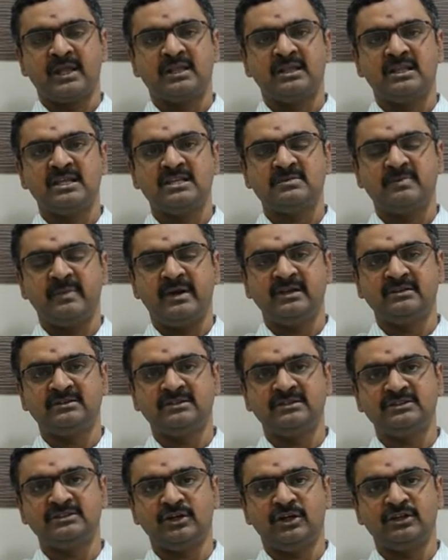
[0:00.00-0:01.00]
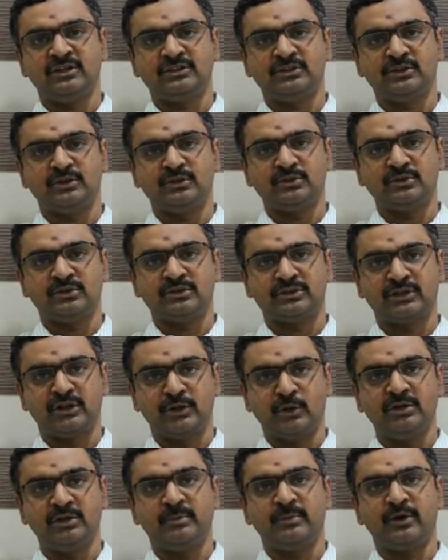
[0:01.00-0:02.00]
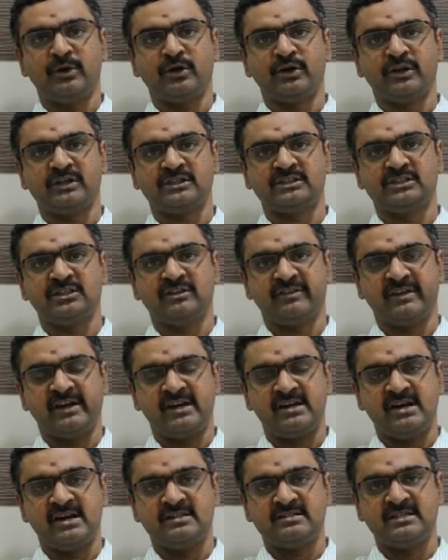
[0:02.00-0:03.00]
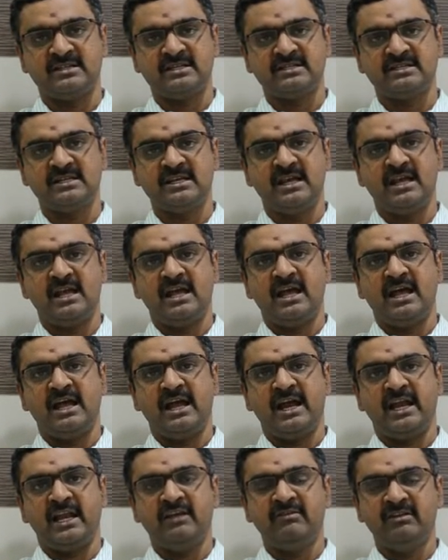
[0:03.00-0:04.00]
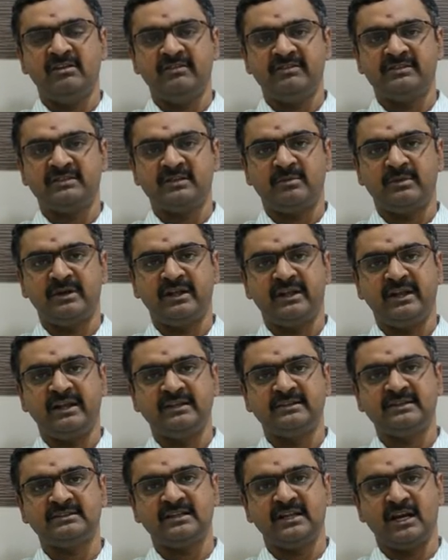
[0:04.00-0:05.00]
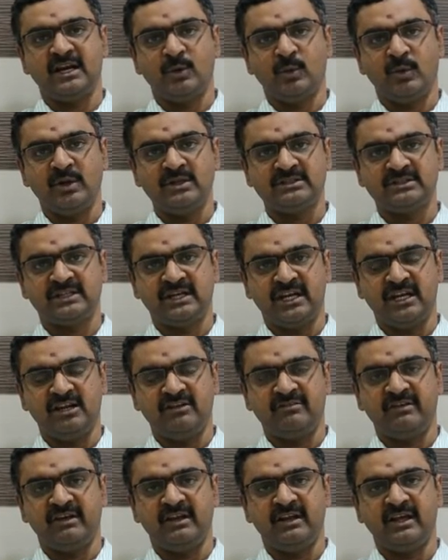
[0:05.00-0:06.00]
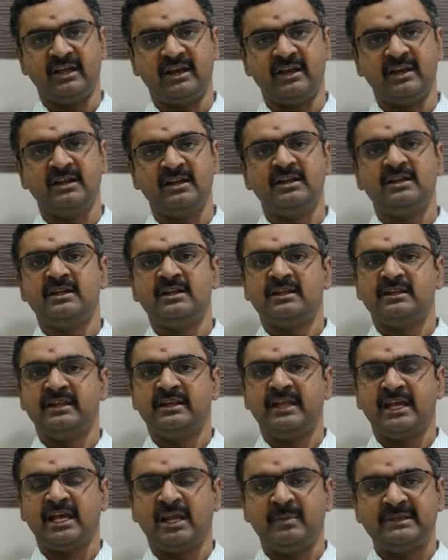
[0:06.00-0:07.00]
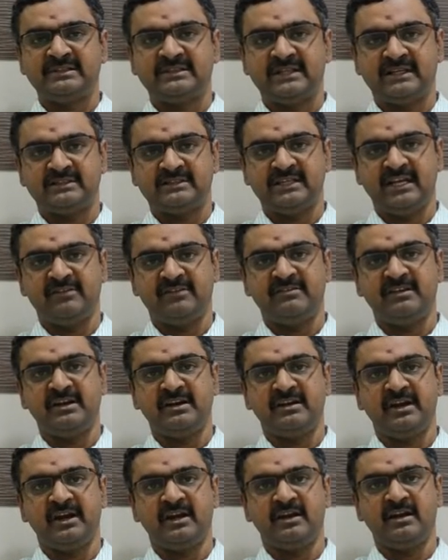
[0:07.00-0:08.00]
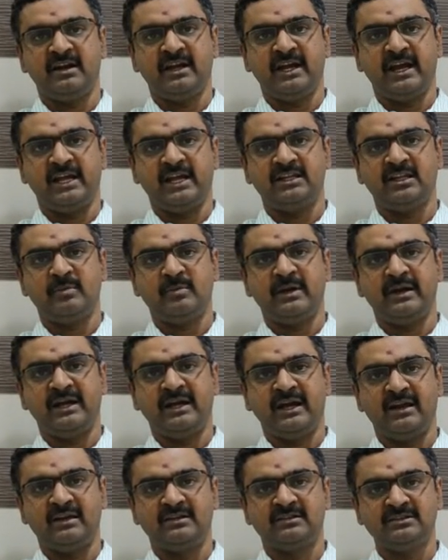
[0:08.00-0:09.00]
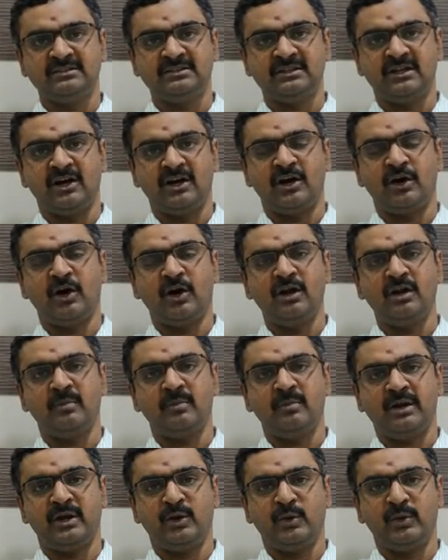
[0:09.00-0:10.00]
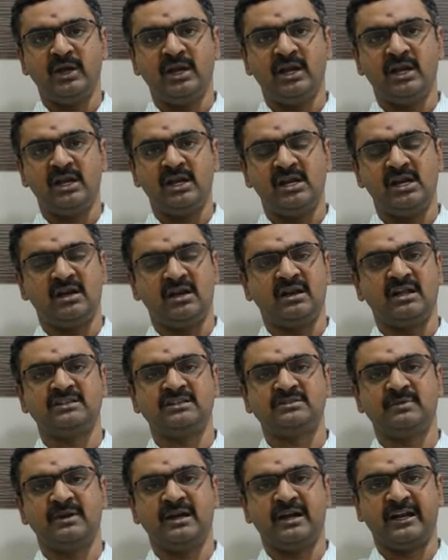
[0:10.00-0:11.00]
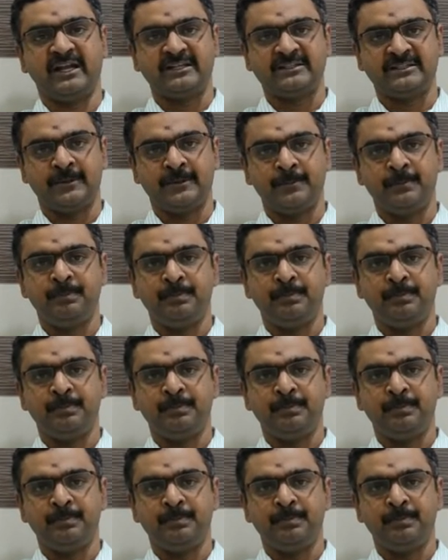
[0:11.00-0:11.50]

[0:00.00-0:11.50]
These medicines also slow the progression of kidney disease, and even if somebody reaches an advanced kidney failure, they can be safely treated either by dialysis or by doing a kidney transplantation.